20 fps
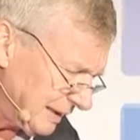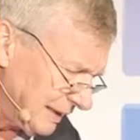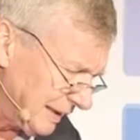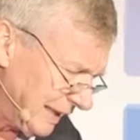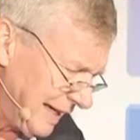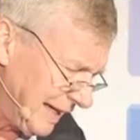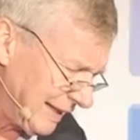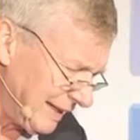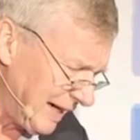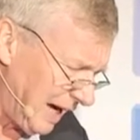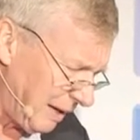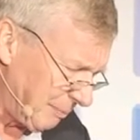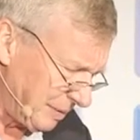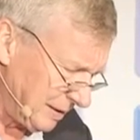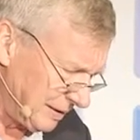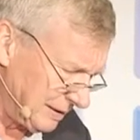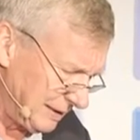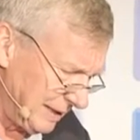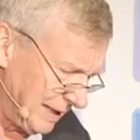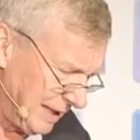I ended up
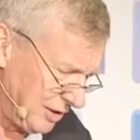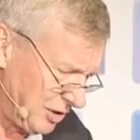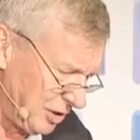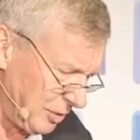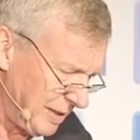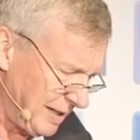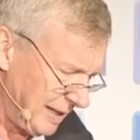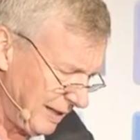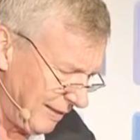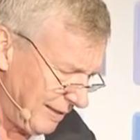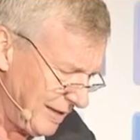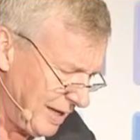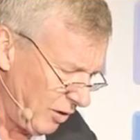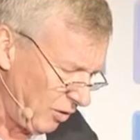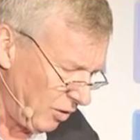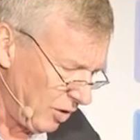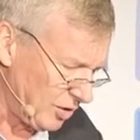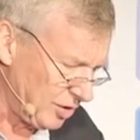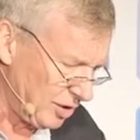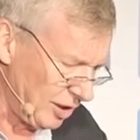doing a thing
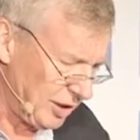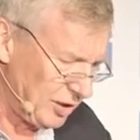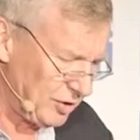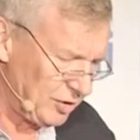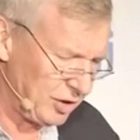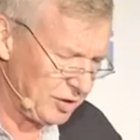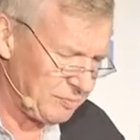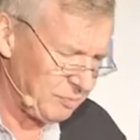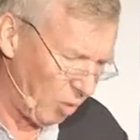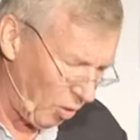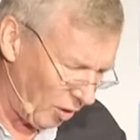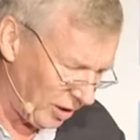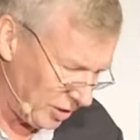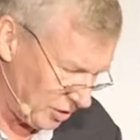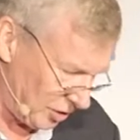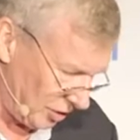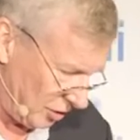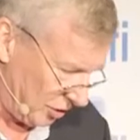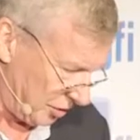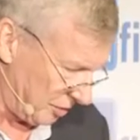on solicitors'
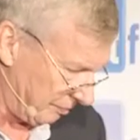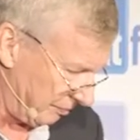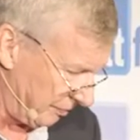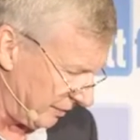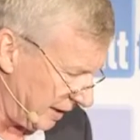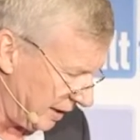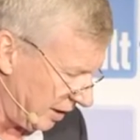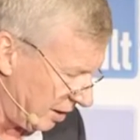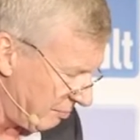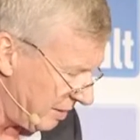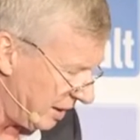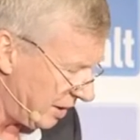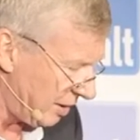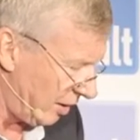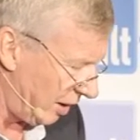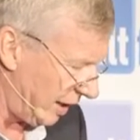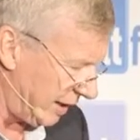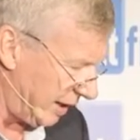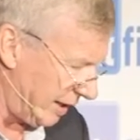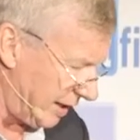mortgages in the
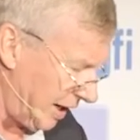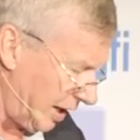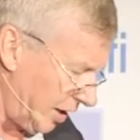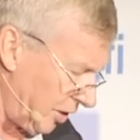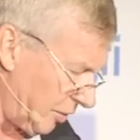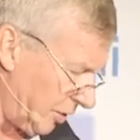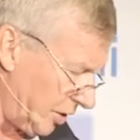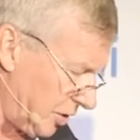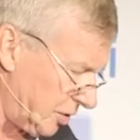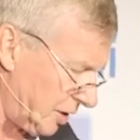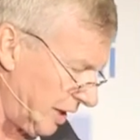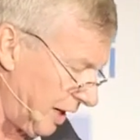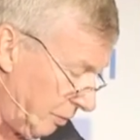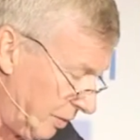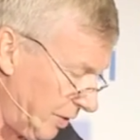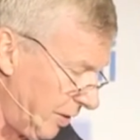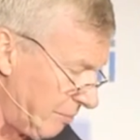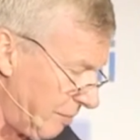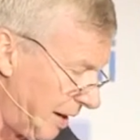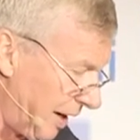mid-1900s
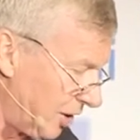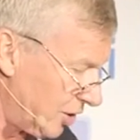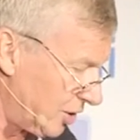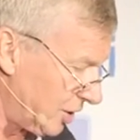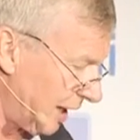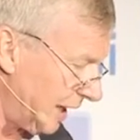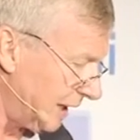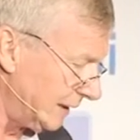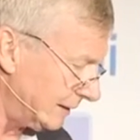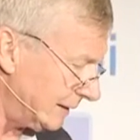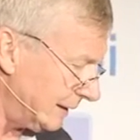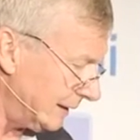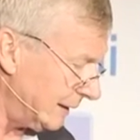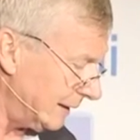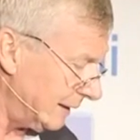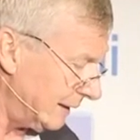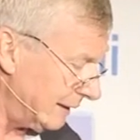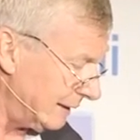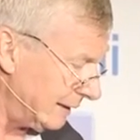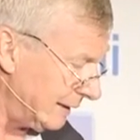with the Money Show.
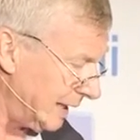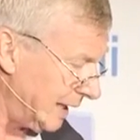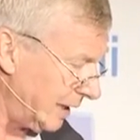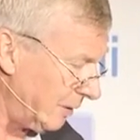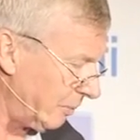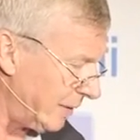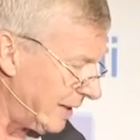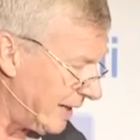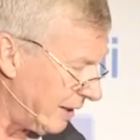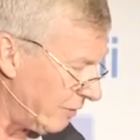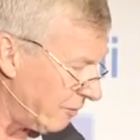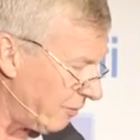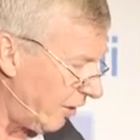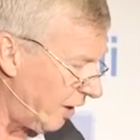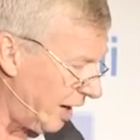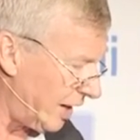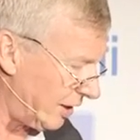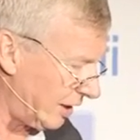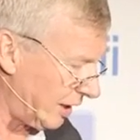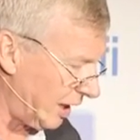And we
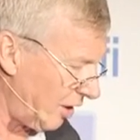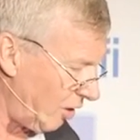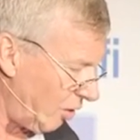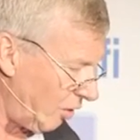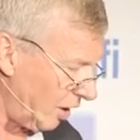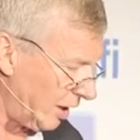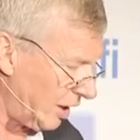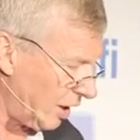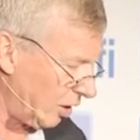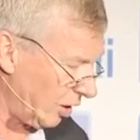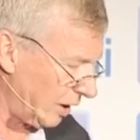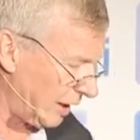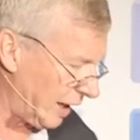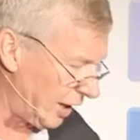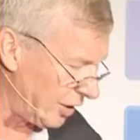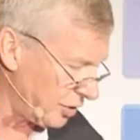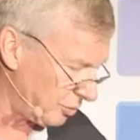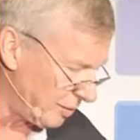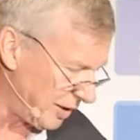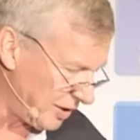invited along Gold
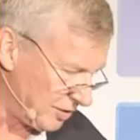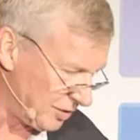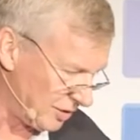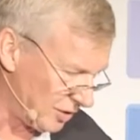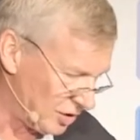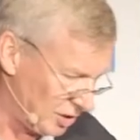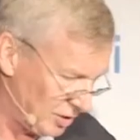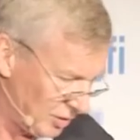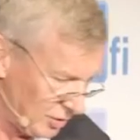Coast residents